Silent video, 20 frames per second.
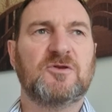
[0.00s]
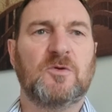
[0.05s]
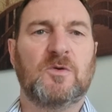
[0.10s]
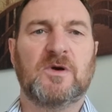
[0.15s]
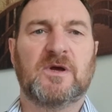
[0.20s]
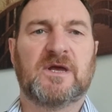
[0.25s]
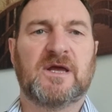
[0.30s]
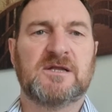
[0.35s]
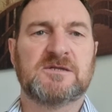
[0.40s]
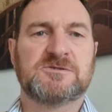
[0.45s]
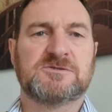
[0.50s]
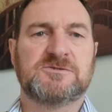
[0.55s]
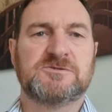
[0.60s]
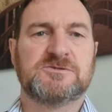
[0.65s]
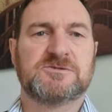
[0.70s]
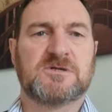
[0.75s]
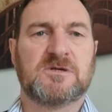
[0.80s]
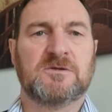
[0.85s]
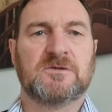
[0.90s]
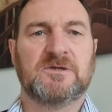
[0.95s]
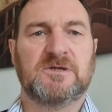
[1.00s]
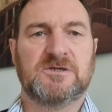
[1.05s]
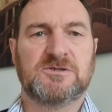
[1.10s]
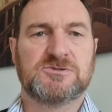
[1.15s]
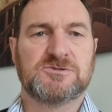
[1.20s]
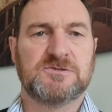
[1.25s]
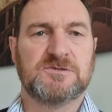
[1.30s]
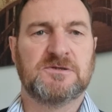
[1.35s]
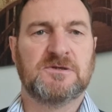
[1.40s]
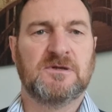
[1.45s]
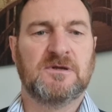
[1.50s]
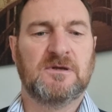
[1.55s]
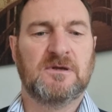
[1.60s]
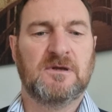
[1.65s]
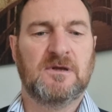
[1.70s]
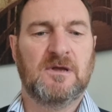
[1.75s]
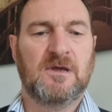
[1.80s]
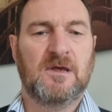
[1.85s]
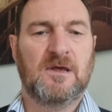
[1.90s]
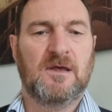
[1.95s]
through a cancerous condition.
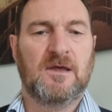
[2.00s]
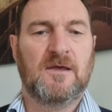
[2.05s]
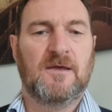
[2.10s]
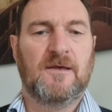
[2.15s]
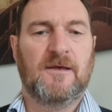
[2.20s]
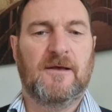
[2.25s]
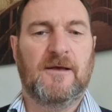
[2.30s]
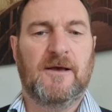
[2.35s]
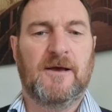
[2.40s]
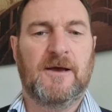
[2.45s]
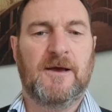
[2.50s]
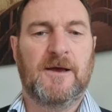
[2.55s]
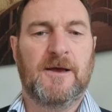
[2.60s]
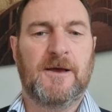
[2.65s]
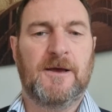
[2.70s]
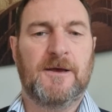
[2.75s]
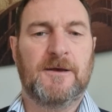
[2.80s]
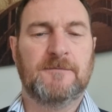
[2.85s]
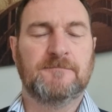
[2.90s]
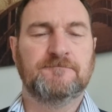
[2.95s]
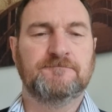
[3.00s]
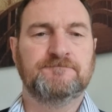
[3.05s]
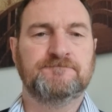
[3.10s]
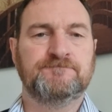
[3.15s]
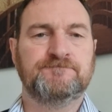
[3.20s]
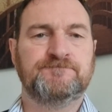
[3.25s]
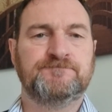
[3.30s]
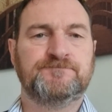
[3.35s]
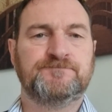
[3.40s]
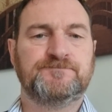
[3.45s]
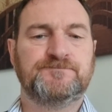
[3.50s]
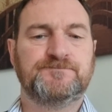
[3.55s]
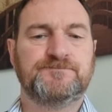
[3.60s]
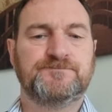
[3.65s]
Um,